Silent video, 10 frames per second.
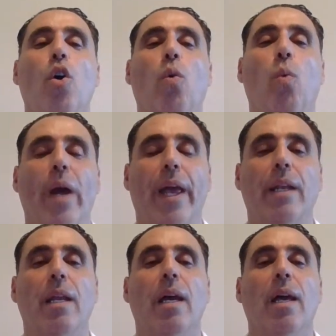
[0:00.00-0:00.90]

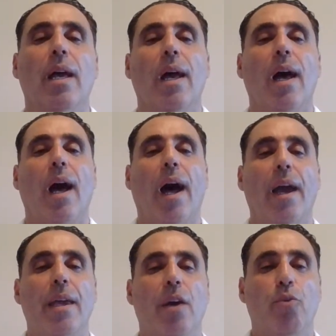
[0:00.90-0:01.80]
when
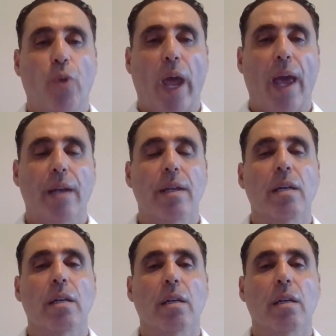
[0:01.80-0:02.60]
I ran